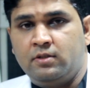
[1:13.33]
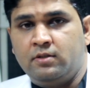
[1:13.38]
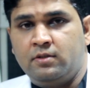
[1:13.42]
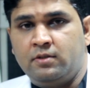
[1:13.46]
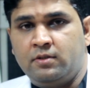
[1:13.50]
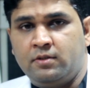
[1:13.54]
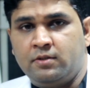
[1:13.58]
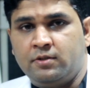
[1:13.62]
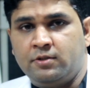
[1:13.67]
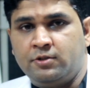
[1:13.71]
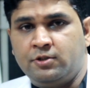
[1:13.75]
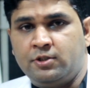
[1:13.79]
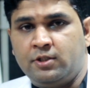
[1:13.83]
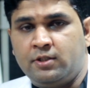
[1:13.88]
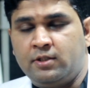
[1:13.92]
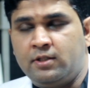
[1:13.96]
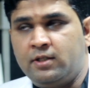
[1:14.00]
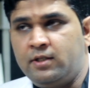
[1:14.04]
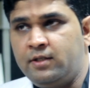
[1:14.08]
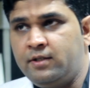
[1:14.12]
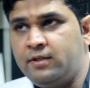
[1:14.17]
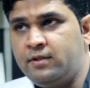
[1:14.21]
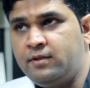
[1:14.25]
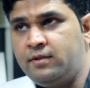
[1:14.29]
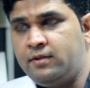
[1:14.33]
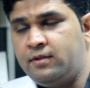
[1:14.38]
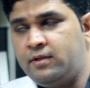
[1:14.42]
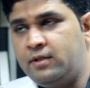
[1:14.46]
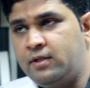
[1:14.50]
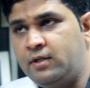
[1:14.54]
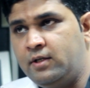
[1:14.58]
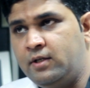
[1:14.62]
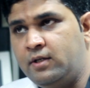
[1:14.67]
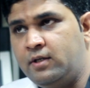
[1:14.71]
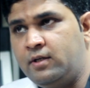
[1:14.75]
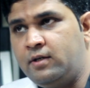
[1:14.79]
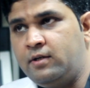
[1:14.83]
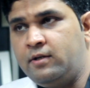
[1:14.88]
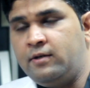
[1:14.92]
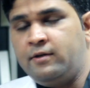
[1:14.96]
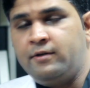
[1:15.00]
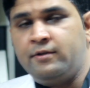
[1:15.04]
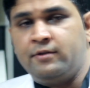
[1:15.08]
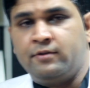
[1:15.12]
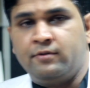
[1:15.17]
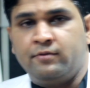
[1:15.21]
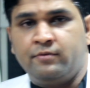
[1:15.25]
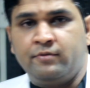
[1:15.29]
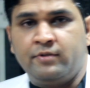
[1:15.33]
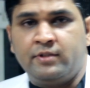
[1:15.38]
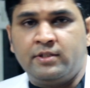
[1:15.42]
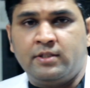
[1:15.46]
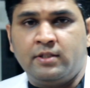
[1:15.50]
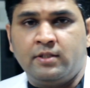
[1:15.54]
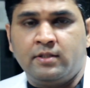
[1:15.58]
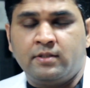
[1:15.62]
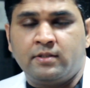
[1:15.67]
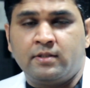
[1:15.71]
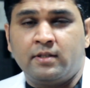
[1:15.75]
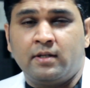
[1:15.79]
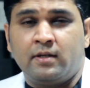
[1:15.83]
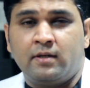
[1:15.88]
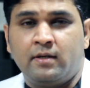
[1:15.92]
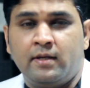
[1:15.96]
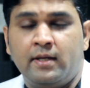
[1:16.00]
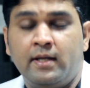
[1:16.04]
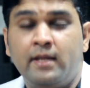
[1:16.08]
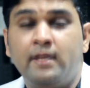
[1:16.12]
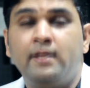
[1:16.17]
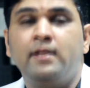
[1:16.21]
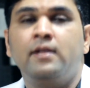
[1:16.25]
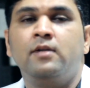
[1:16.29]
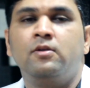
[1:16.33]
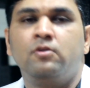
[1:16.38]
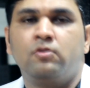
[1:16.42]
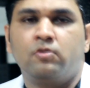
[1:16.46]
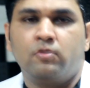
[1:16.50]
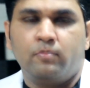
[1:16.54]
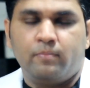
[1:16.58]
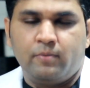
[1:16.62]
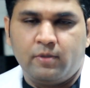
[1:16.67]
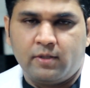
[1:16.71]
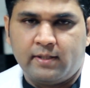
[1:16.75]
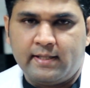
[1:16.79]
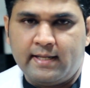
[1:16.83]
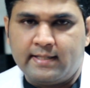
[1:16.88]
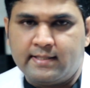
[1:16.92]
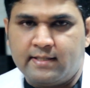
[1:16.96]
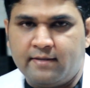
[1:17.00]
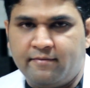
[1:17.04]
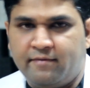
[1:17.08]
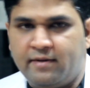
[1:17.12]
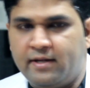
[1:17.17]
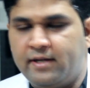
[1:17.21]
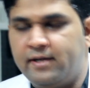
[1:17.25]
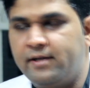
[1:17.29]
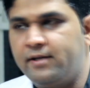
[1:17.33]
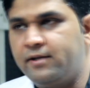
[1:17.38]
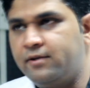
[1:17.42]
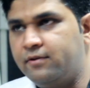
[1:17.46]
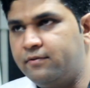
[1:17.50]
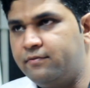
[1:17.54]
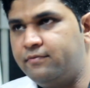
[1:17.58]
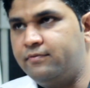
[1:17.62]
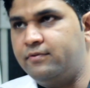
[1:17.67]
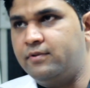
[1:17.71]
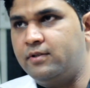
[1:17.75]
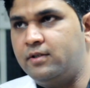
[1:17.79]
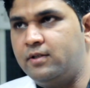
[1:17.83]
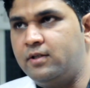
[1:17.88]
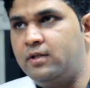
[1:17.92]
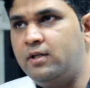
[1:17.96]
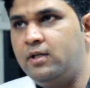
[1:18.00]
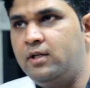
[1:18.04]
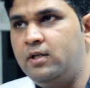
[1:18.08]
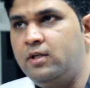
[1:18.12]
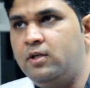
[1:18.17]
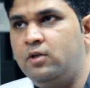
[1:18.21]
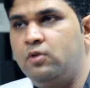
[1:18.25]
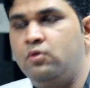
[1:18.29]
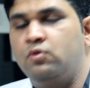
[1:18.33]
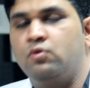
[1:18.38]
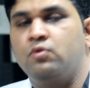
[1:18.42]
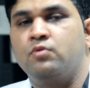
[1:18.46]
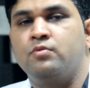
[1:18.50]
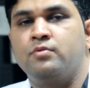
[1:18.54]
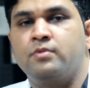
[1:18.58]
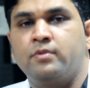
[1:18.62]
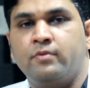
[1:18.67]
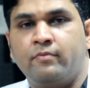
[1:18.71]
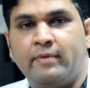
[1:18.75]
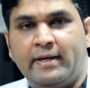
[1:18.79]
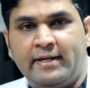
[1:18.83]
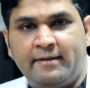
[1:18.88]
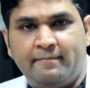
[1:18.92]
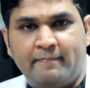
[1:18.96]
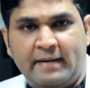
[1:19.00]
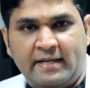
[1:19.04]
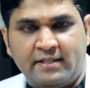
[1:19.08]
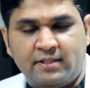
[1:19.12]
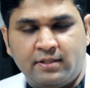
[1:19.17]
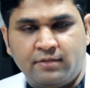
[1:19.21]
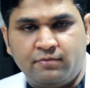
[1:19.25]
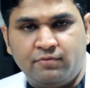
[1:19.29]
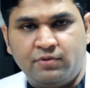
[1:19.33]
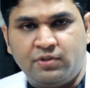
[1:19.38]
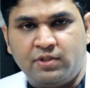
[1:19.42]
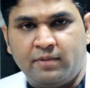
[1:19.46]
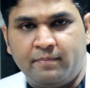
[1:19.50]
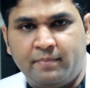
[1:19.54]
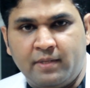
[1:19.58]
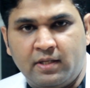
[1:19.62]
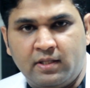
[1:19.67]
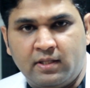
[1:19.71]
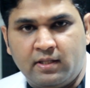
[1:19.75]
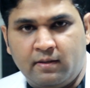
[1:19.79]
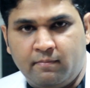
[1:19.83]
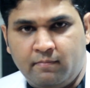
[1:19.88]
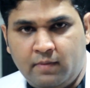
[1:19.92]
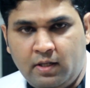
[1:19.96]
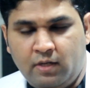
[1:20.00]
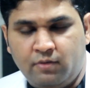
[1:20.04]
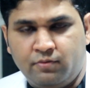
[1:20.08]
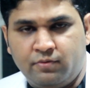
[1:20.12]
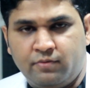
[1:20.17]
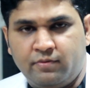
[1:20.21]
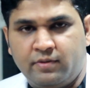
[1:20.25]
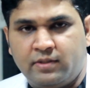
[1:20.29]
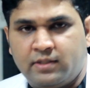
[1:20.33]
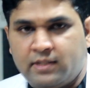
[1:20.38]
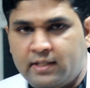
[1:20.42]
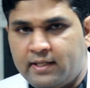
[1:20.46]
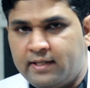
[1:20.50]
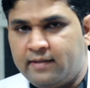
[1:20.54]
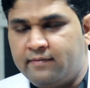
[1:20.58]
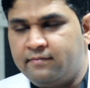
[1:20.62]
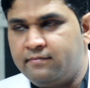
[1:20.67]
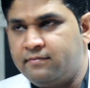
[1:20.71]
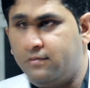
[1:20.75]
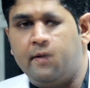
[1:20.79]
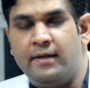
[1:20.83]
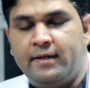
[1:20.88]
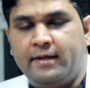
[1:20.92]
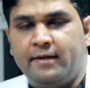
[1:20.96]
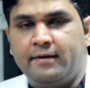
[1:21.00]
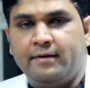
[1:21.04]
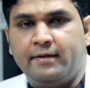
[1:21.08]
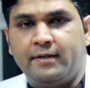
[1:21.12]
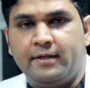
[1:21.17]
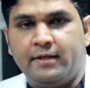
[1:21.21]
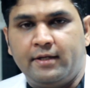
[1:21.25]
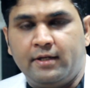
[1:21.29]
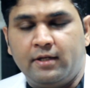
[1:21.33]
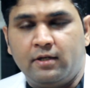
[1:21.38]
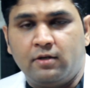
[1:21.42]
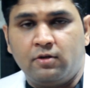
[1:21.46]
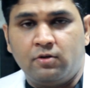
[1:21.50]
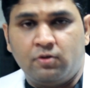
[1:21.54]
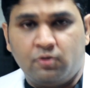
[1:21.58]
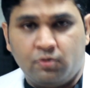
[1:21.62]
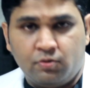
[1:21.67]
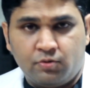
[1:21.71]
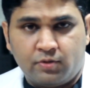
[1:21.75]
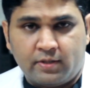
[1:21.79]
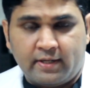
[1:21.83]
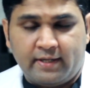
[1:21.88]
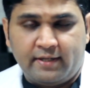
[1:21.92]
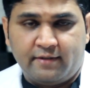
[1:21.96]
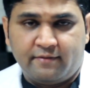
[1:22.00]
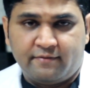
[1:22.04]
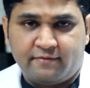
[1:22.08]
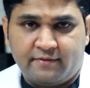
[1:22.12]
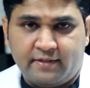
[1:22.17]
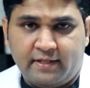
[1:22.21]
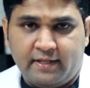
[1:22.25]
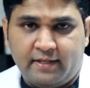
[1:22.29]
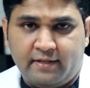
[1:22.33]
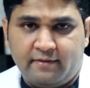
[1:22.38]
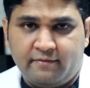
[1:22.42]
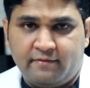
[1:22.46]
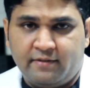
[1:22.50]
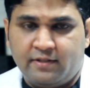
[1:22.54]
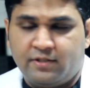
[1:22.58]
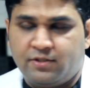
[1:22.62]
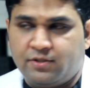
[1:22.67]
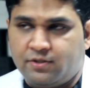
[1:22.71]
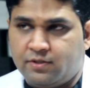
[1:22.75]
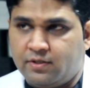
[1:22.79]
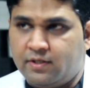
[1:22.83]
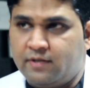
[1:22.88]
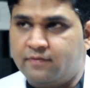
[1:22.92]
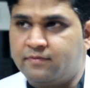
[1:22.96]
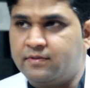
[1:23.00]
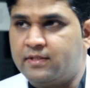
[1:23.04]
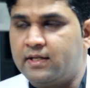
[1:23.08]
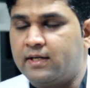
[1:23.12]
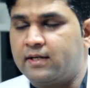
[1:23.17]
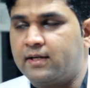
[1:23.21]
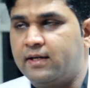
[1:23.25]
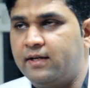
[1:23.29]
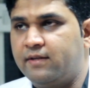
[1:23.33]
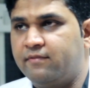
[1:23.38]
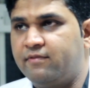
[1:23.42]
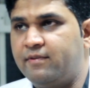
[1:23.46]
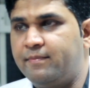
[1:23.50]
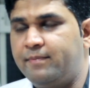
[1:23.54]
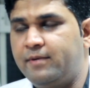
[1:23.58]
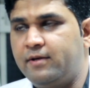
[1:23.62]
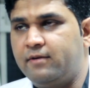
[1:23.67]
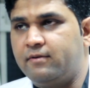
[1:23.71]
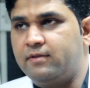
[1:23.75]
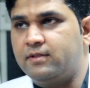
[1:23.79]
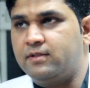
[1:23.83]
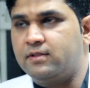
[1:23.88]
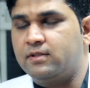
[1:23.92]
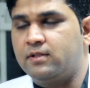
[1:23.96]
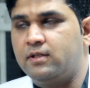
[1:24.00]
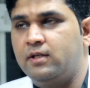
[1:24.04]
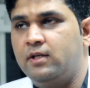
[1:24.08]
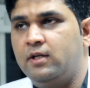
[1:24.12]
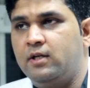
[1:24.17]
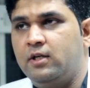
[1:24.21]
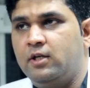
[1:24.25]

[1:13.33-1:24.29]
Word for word: uh, generally uh, you know which is uh, hairy leukoplakia is a variant of uh, those white patches which appear in the mouth, which have hairy growth kind of thing, which gives that kind of appearance.